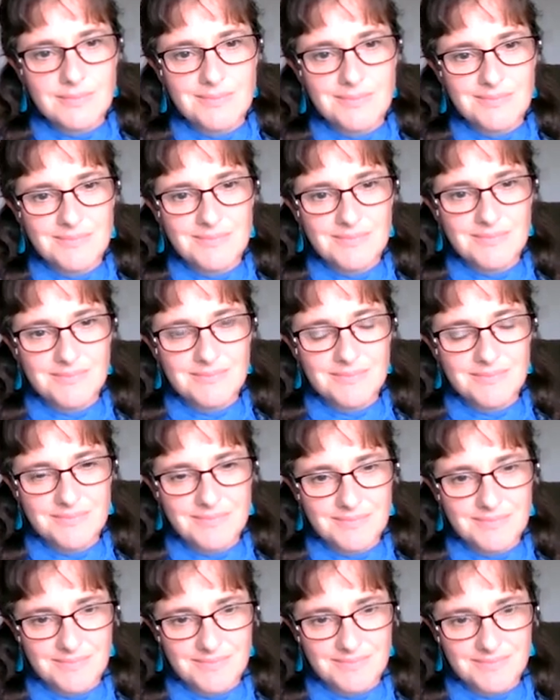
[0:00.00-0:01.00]

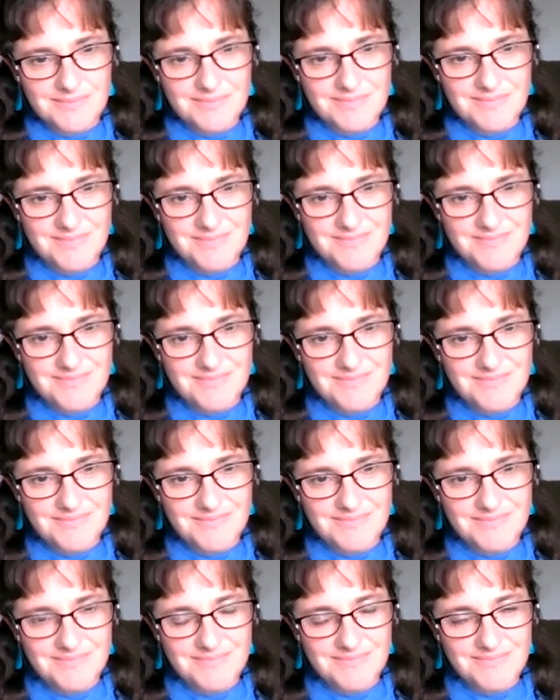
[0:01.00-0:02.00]

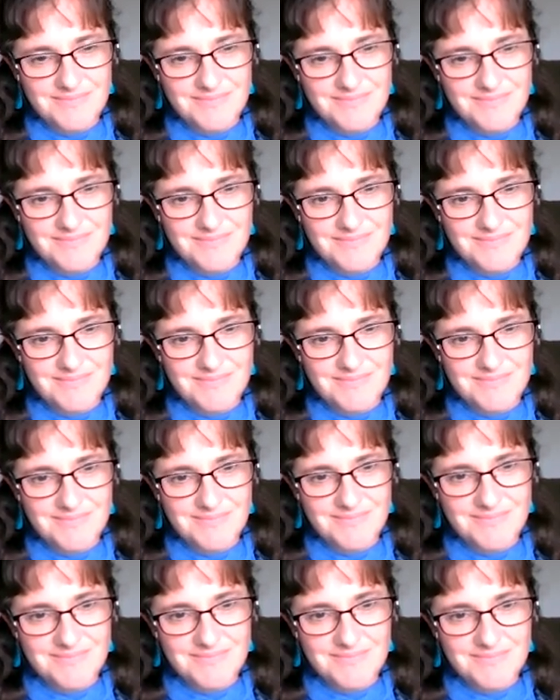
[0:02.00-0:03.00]

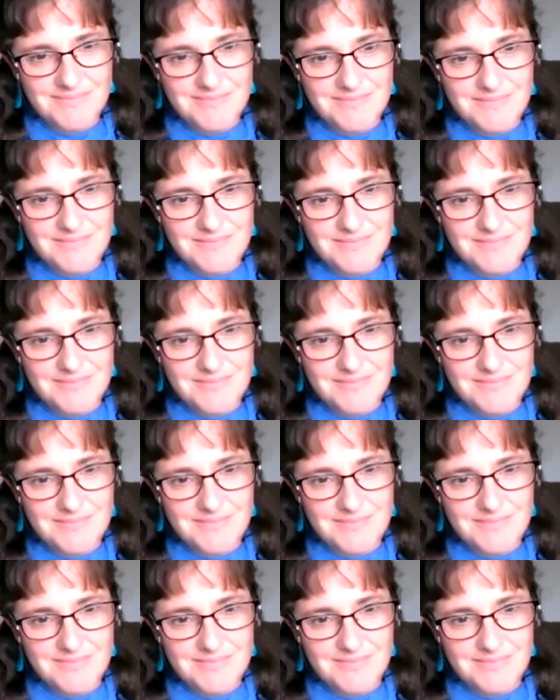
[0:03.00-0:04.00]

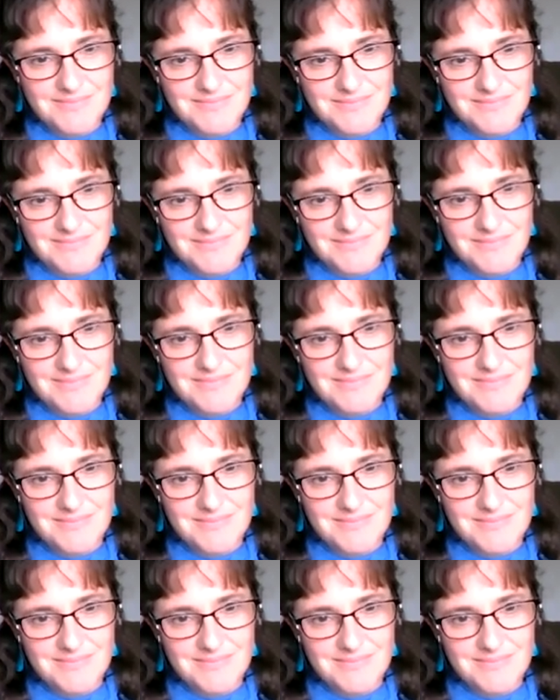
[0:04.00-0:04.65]
[no speech]